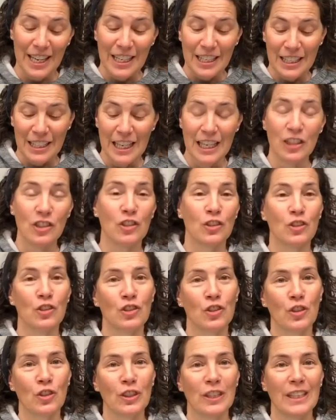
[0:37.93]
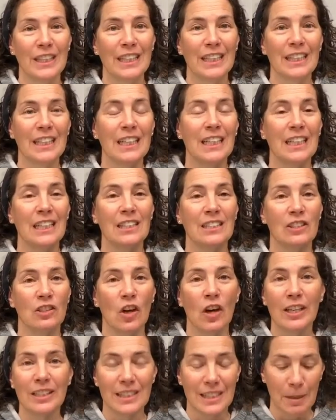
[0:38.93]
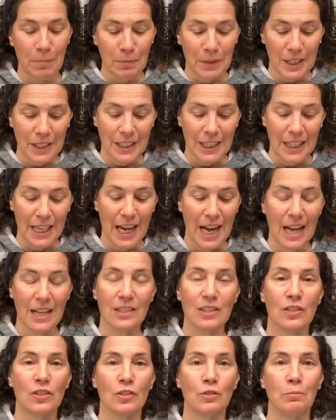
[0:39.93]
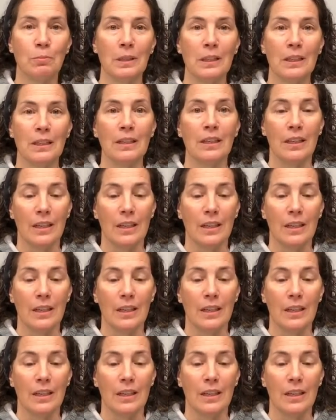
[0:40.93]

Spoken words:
Nature journaling is not something that has to be